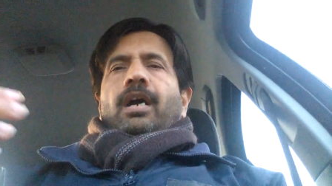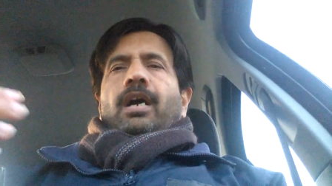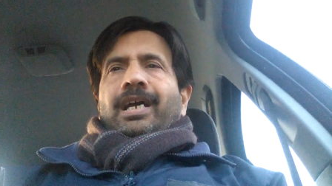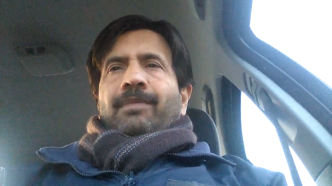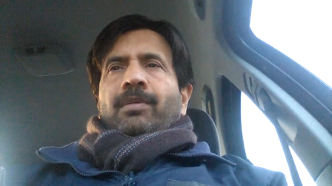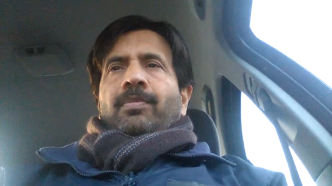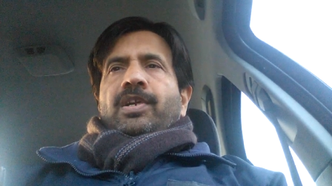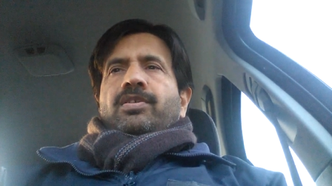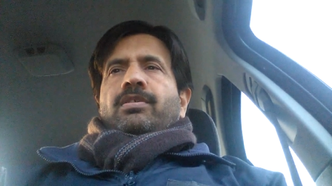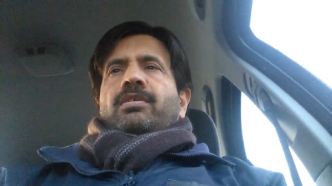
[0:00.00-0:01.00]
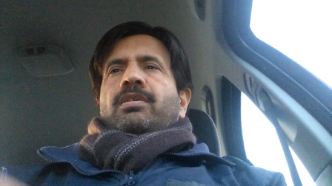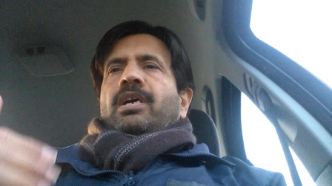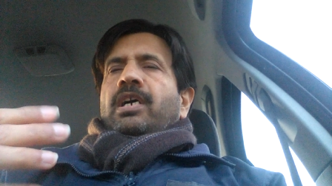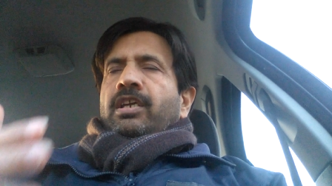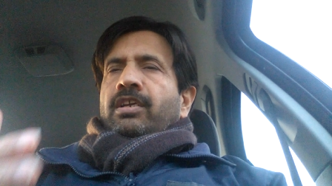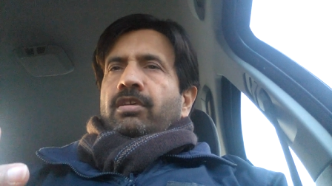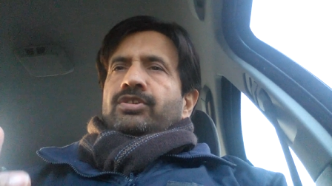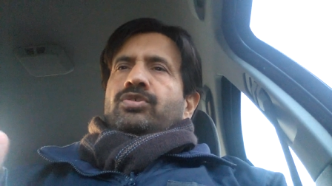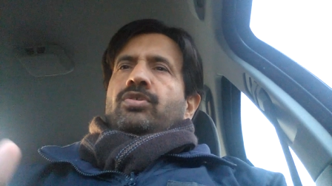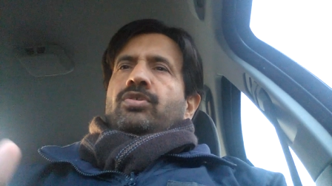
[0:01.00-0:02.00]
high blood pressure high
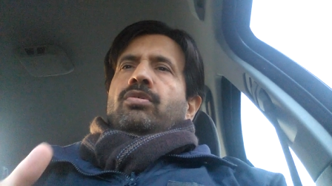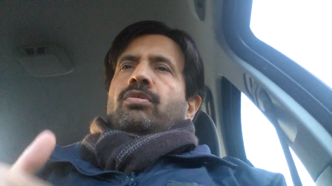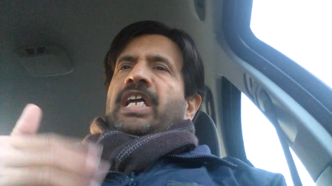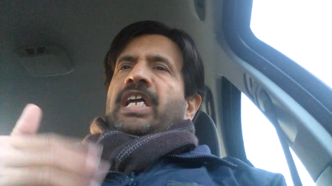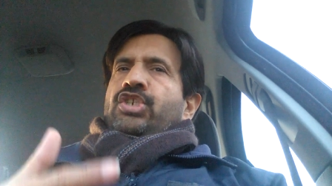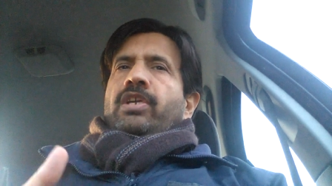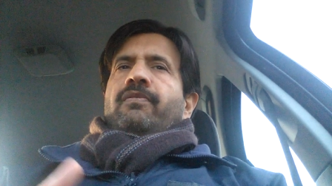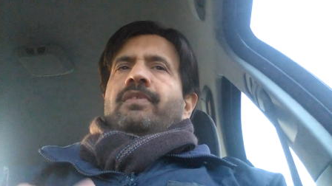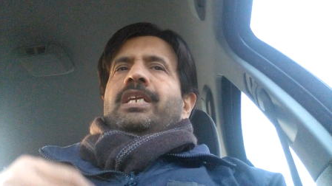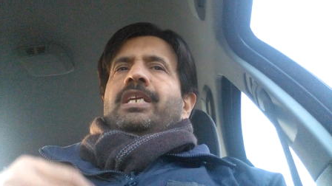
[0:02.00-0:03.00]
cholesterol hiv